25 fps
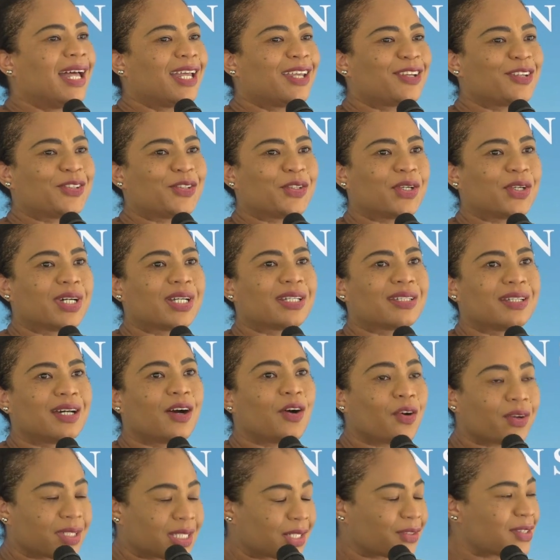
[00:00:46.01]
you know, under
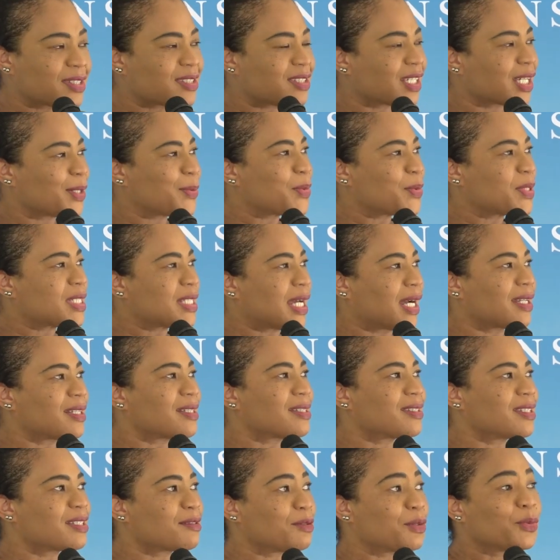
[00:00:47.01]
ordinary
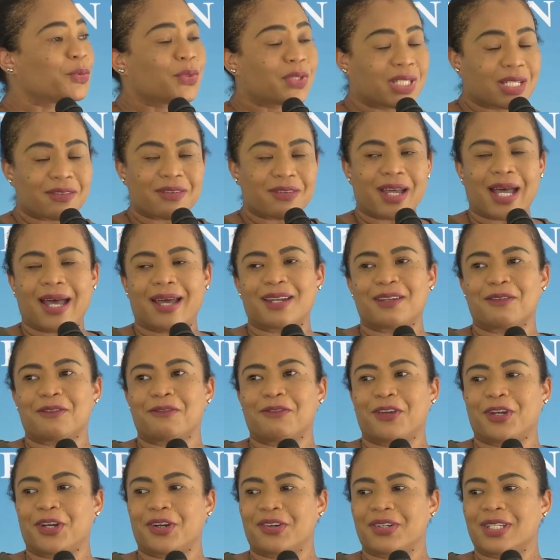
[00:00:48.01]
circumstances, we would have had a
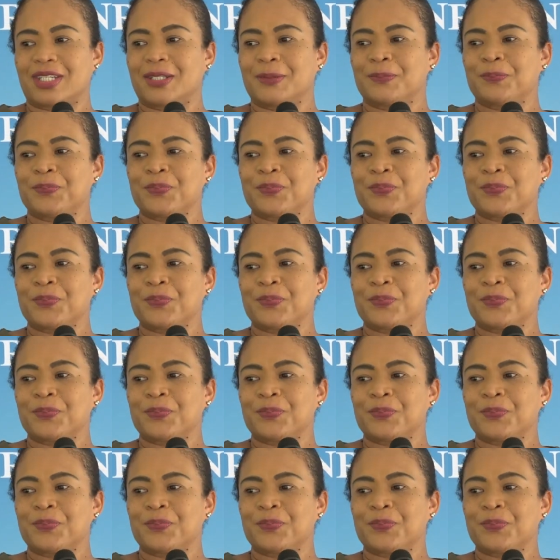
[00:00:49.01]
very,